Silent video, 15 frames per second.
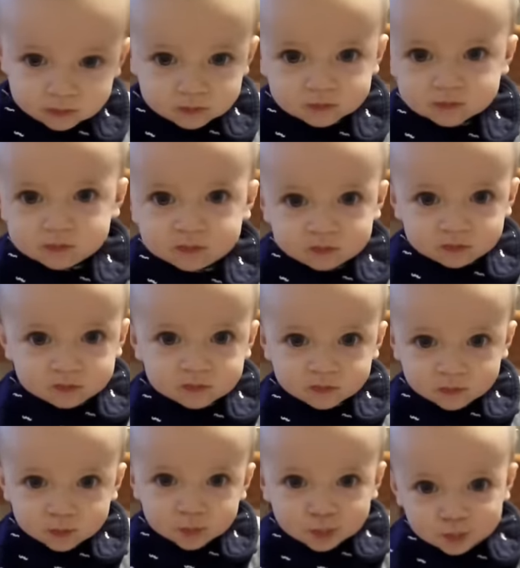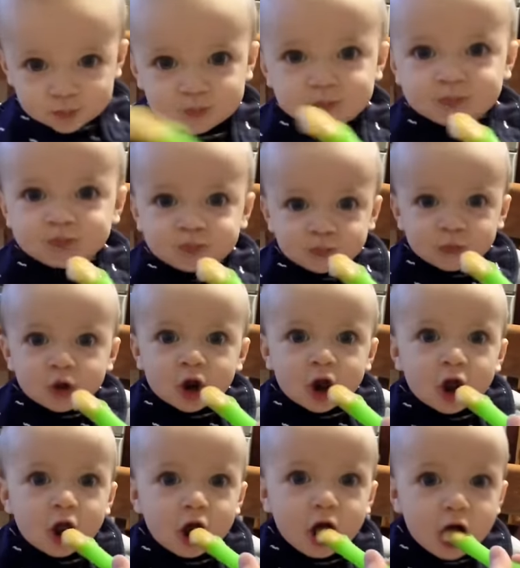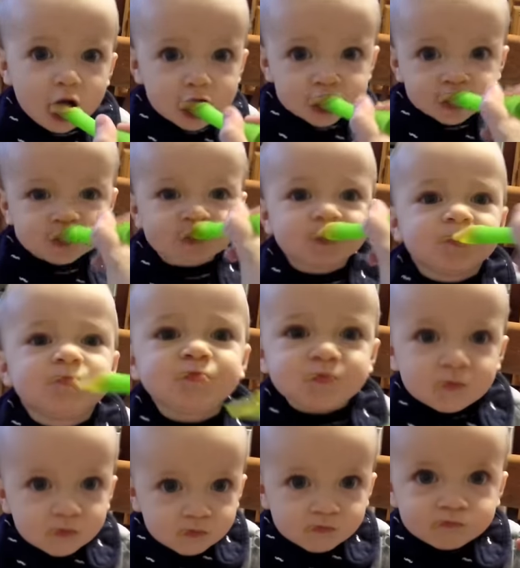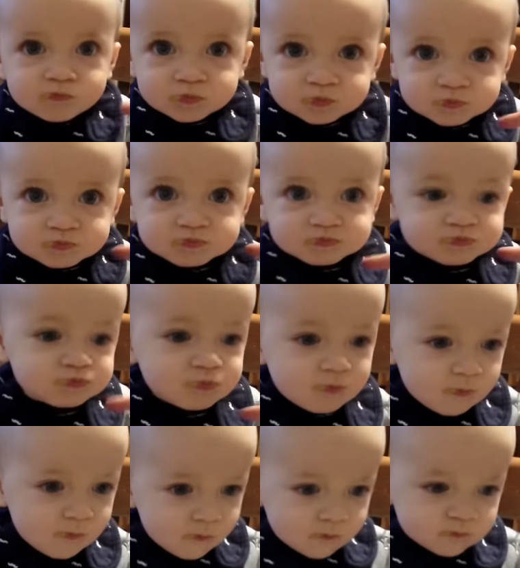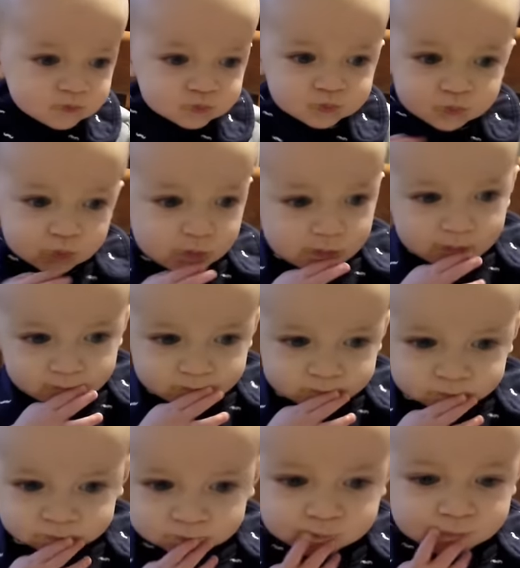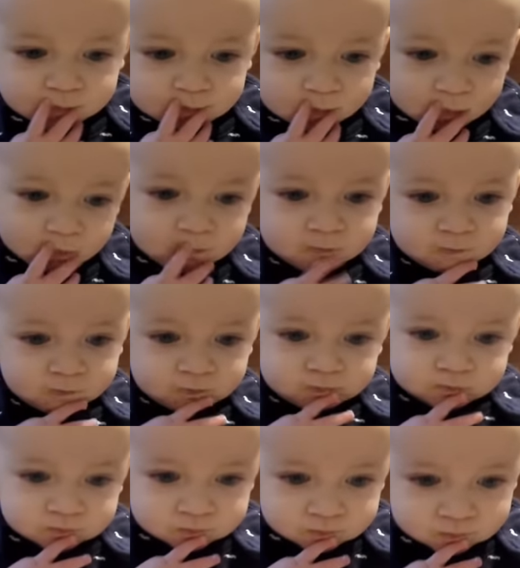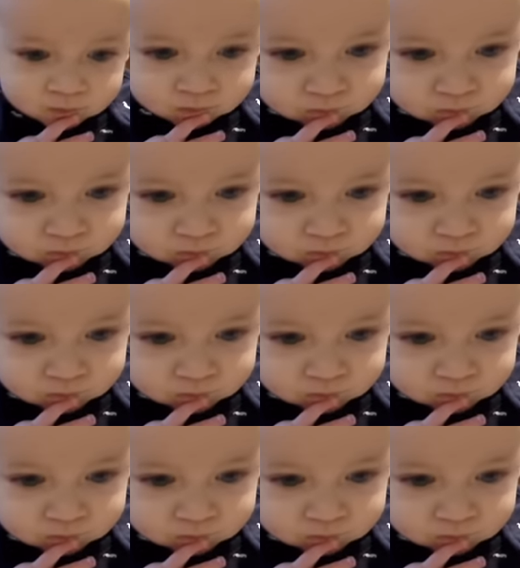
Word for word: but it fits well enough. It's mostly just like around the collar and the sleeves and stuff, but don't not touch your face.